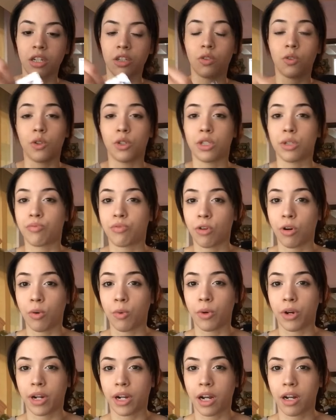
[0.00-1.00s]
So it's a
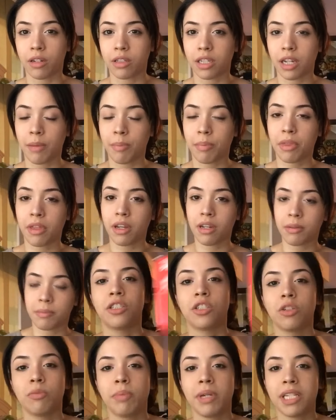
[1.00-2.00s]
pro-workout type thing.
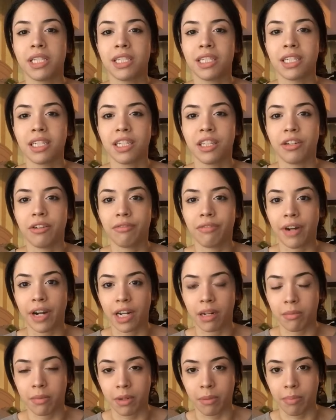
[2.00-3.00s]
So basically they're
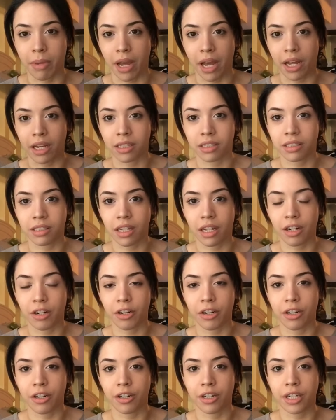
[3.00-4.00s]
vitamin packs that
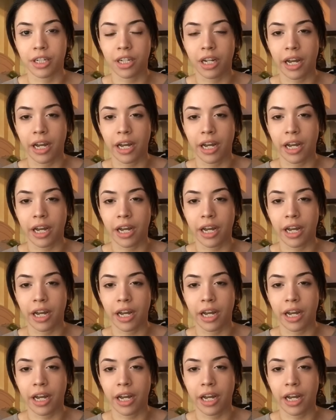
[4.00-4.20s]
are